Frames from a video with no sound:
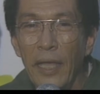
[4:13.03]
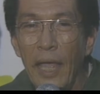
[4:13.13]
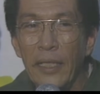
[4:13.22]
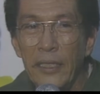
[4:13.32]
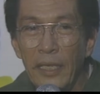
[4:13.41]

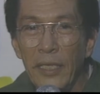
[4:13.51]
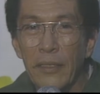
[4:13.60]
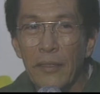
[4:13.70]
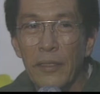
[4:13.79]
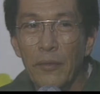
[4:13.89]
I
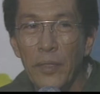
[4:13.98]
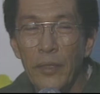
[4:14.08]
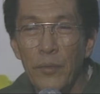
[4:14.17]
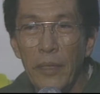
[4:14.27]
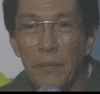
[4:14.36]
think
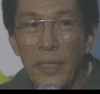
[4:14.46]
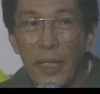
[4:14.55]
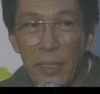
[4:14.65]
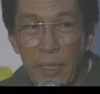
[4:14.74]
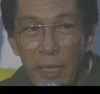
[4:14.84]
we will be
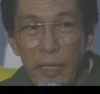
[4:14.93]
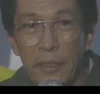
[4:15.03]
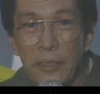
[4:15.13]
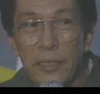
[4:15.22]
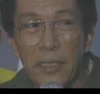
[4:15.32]

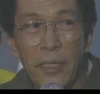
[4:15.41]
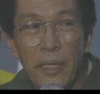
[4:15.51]
engaged,